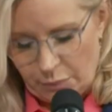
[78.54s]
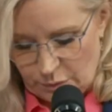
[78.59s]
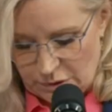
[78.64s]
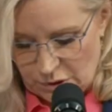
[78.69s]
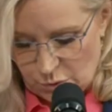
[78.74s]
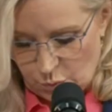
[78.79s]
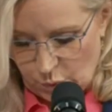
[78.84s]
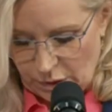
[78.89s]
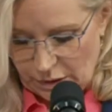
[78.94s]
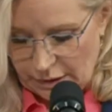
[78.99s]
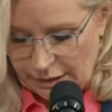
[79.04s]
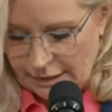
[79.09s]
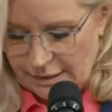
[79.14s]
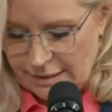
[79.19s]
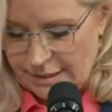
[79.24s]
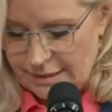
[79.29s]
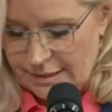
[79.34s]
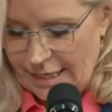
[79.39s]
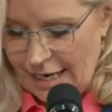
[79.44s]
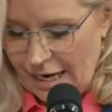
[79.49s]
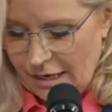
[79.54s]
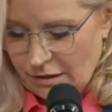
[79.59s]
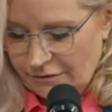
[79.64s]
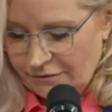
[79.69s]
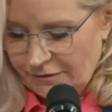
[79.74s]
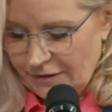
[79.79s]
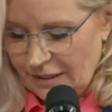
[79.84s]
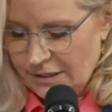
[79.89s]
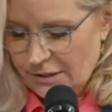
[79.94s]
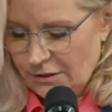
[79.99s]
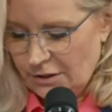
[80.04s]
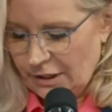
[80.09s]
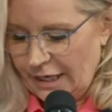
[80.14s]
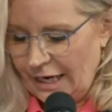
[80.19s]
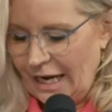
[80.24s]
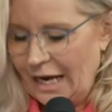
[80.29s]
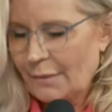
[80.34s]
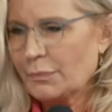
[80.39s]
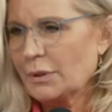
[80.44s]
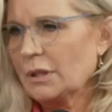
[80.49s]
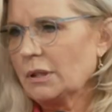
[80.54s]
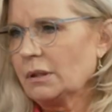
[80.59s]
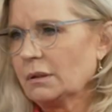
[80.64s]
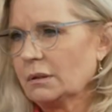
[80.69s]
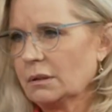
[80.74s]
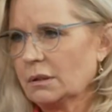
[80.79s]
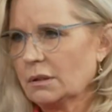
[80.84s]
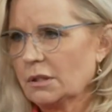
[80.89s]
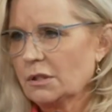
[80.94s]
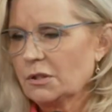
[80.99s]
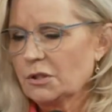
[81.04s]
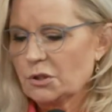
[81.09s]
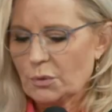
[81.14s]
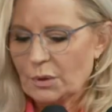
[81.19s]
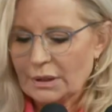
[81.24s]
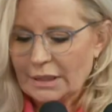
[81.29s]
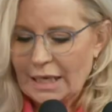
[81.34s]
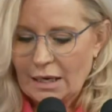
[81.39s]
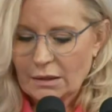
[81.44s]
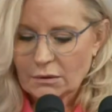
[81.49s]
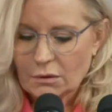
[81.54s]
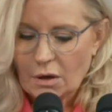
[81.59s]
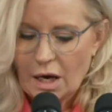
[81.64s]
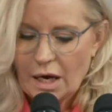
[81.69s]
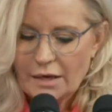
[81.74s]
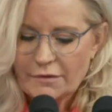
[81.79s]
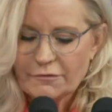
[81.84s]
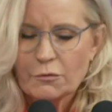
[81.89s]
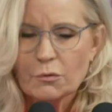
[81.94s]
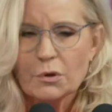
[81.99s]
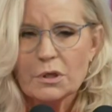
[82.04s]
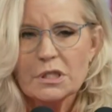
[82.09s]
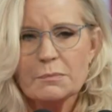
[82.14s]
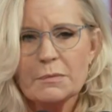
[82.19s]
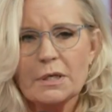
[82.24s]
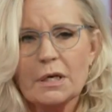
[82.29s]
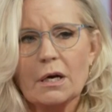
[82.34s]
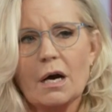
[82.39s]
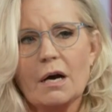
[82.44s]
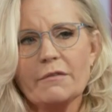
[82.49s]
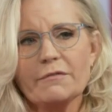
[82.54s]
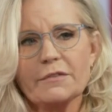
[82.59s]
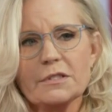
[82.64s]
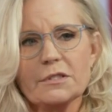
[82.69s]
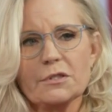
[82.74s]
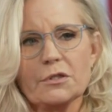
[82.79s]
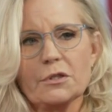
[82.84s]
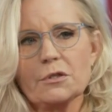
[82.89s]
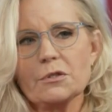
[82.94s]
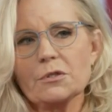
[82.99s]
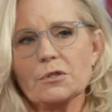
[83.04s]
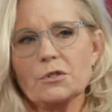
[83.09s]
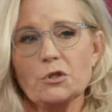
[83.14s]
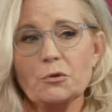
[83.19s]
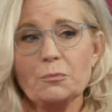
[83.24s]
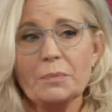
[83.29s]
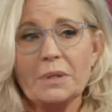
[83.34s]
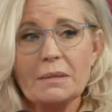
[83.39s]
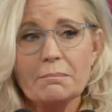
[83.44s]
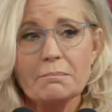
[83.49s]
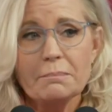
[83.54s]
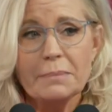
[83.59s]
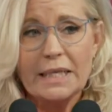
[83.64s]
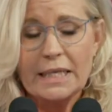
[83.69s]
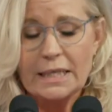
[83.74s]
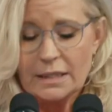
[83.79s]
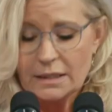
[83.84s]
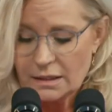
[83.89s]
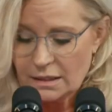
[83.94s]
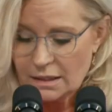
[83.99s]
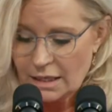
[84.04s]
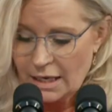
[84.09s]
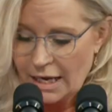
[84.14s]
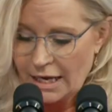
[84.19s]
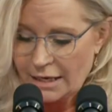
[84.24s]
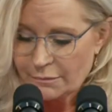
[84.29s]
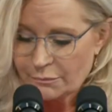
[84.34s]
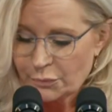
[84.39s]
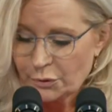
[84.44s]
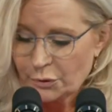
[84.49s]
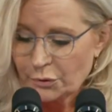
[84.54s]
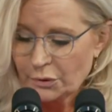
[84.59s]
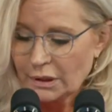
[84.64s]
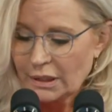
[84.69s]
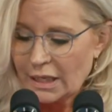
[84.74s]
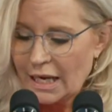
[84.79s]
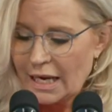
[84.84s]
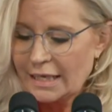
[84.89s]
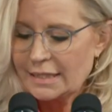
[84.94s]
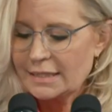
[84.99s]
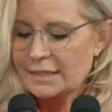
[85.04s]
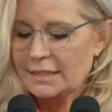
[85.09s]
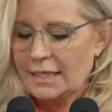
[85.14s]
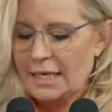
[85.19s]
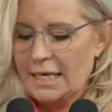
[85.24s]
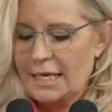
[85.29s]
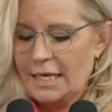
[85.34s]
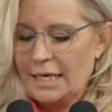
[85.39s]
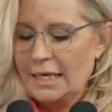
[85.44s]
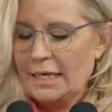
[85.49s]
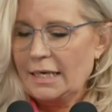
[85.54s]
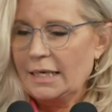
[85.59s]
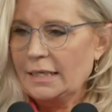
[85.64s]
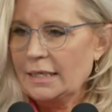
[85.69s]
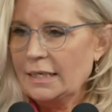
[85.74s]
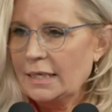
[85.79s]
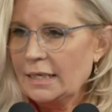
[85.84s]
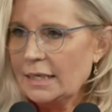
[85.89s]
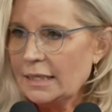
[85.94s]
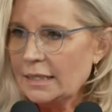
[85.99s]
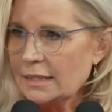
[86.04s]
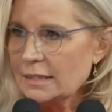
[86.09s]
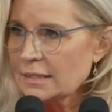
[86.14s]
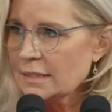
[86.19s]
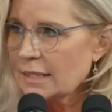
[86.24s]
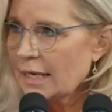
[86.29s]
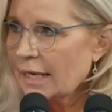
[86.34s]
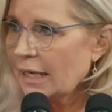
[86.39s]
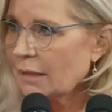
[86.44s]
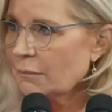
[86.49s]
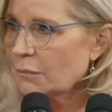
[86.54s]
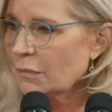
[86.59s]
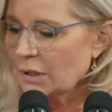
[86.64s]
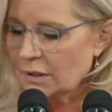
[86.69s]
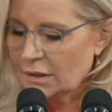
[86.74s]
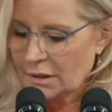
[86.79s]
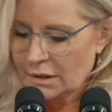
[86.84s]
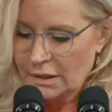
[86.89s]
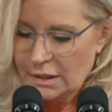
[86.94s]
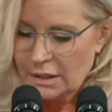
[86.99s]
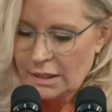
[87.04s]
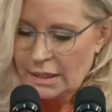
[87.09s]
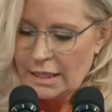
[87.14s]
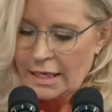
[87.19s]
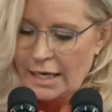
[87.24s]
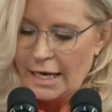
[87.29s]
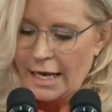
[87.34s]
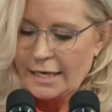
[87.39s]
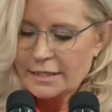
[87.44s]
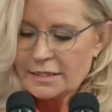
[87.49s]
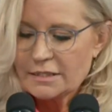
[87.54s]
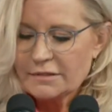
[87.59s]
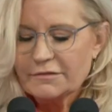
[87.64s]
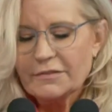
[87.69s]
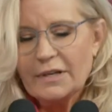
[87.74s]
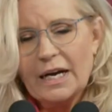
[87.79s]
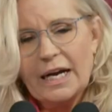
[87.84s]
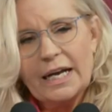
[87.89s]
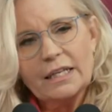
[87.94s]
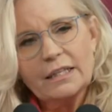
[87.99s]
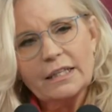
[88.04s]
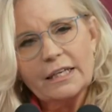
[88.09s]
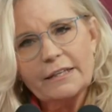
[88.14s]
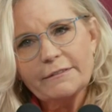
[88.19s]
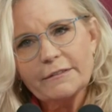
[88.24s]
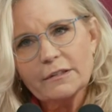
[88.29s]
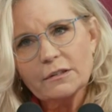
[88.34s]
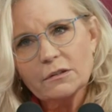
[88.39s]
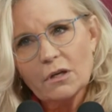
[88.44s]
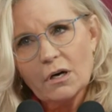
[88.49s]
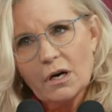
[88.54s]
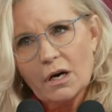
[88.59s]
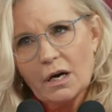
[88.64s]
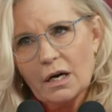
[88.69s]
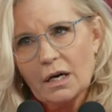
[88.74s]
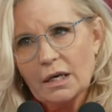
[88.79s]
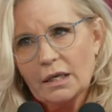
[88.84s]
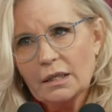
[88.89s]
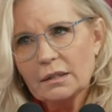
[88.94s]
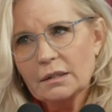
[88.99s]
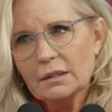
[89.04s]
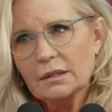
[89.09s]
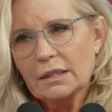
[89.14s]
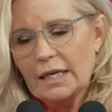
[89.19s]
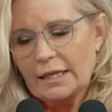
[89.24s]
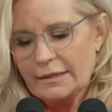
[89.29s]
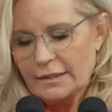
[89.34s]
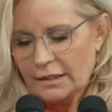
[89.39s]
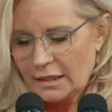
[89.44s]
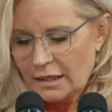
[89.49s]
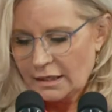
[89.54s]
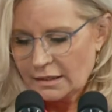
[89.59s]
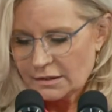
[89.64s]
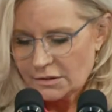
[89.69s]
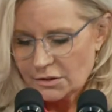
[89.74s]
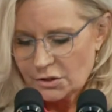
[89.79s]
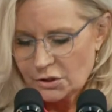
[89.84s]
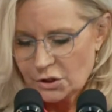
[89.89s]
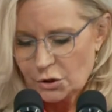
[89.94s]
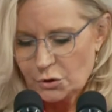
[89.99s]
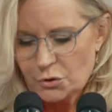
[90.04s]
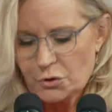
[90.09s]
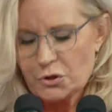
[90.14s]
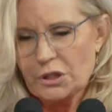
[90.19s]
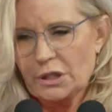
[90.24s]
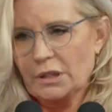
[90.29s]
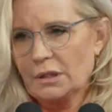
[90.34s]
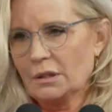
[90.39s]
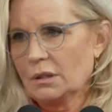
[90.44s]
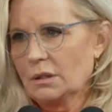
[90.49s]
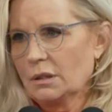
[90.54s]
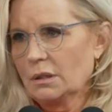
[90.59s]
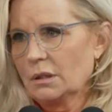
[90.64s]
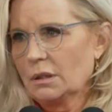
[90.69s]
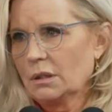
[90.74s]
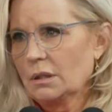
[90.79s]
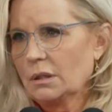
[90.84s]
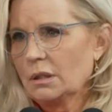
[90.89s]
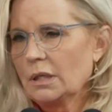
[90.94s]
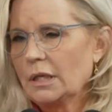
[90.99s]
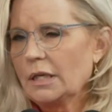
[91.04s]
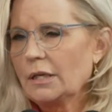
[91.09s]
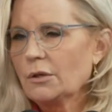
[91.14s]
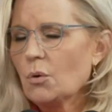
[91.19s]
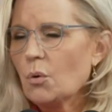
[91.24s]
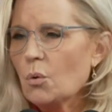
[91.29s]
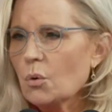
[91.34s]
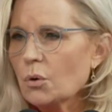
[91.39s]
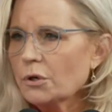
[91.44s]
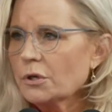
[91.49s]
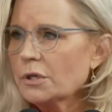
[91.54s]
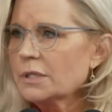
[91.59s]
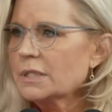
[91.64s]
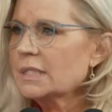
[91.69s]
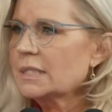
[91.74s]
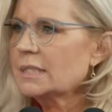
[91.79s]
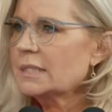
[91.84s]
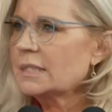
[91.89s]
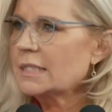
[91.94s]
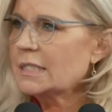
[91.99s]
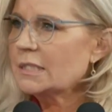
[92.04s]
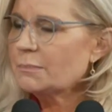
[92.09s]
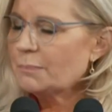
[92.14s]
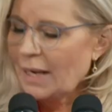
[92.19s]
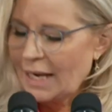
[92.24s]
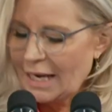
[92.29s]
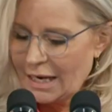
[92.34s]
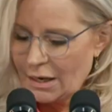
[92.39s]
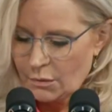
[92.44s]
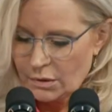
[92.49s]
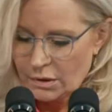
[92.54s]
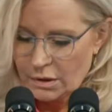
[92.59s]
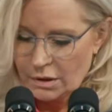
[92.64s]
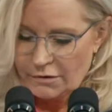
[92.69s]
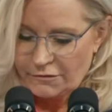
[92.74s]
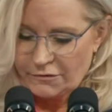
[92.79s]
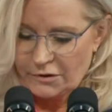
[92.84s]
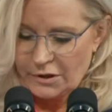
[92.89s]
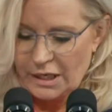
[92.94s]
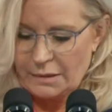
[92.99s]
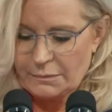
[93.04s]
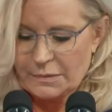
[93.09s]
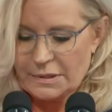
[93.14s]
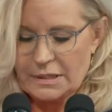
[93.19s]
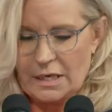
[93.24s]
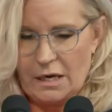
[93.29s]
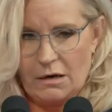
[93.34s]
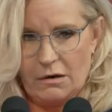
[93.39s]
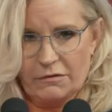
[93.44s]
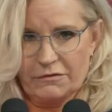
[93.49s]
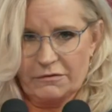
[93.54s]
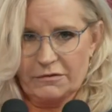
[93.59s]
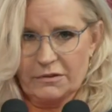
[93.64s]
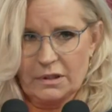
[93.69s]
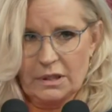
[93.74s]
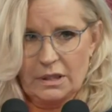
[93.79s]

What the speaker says: was willing to sacrifice our Capitol to allow law enforcement officers to be beaten and brutalized in his name and to violate the law and the Constitution in order to seize power for himself.